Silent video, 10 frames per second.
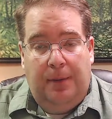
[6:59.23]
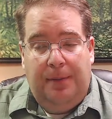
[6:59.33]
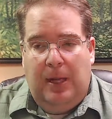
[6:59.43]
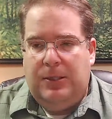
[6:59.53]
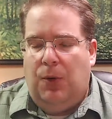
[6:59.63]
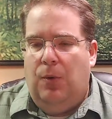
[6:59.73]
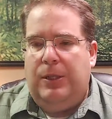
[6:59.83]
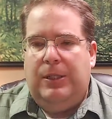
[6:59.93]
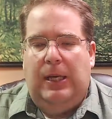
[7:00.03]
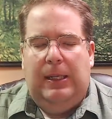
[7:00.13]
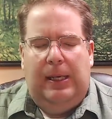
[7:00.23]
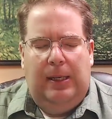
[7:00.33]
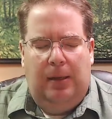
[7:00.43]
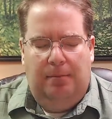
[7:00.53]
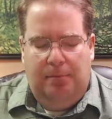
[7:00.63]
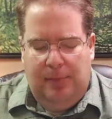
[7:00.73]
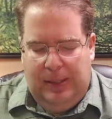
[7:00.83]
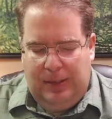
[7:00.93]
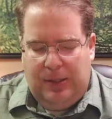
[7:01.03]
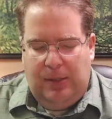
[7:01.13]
That's going to take an immense